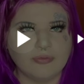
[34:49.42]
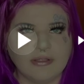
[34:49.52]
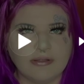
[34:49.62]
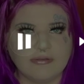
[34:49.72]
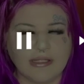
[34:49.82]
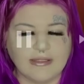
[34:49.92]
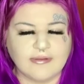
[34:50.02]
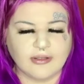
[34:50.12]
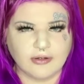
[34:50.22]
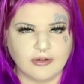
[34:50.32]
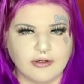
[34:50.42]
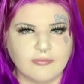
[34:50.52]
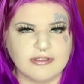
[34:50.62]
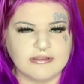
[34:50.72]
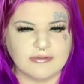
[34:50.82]
thing that
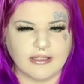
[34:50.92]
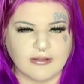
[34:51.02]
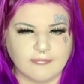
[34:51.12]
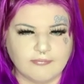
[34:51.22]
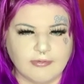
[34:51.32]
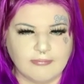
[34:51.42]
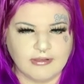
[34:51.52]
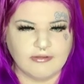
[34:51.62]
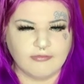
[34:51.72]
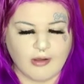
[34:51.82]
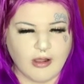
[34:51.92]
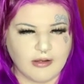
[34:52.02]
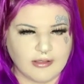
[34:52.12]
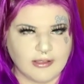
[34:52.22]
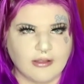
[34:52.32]
hurt was, like, from me
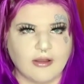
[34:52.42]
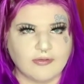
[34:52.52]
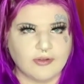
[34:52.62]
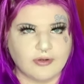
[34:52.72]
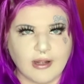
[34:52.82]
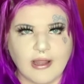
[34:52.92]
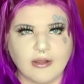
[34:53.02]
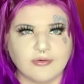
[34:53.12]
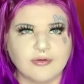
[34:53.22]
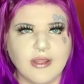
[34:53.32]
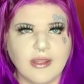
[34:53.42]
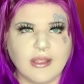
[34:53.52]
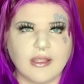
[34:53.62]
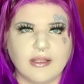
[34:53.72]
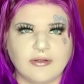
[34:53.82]
falling on the ground.
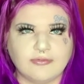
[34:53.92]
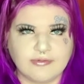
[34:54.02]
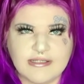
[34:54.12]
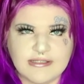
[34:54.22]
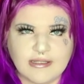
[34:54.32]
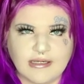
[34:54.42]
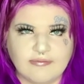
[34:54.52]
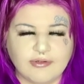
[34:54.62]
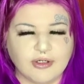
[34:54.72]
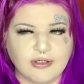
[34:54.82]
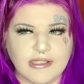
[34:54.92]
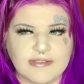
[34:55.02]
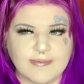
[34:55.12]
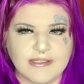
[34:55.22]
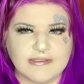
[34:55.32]
And the reason that even hurt
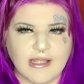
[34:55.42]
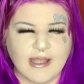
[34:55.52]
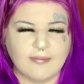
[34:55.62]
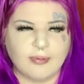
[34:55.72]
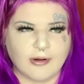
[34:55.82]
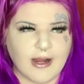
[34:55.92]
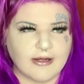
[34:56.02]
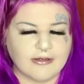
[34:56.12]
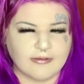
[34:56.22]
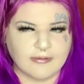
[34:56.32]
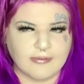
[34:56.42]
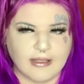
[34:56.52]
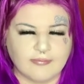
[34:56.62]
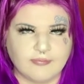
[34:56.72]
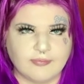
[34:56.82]
is because I had prior,
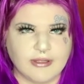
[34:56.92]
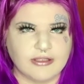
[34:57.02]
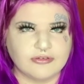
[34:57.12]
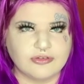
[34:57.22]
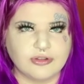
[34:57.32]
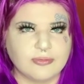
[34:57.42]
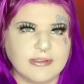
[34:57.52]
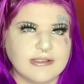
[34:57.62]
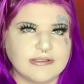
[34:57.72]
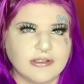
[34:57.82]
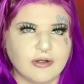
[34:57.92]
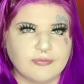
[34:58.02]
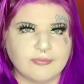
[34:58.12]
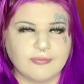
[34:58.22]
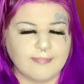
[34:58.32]
like 2 weeks
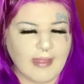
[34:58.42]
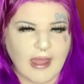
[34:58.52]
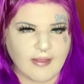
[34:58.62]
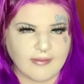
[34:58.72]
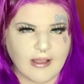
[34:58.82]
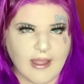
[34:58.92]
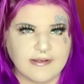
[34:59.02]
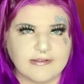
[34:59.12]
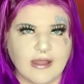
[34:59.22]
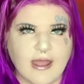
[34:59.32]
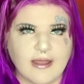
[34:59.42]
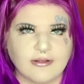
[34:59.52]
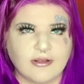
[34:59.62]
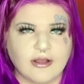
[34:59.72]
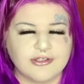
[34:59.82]
ago from that, like, I
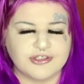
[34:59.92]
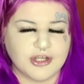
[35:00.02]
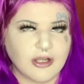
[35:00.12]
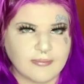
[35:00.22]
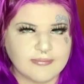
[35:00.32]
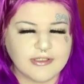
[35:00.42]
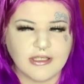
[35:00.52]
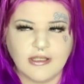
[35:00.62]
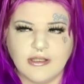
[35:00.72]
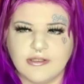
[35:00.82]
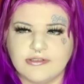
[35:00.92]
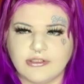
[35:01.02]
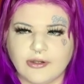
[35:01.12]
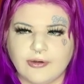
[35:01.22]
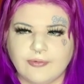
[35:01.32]
had gotten jumped.
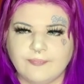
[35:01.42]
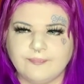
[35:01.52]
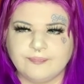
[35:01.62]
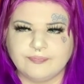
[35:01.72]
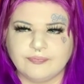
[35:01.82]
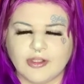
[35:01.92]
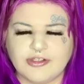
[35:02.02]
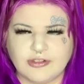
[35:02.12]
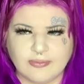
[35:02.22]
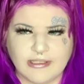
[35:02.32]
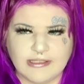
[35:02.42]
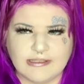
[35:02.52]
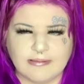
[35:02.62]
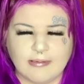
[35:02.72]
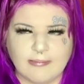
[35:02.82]
So, not 2
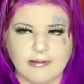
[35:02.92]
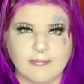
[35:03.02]
weeks, like maybe a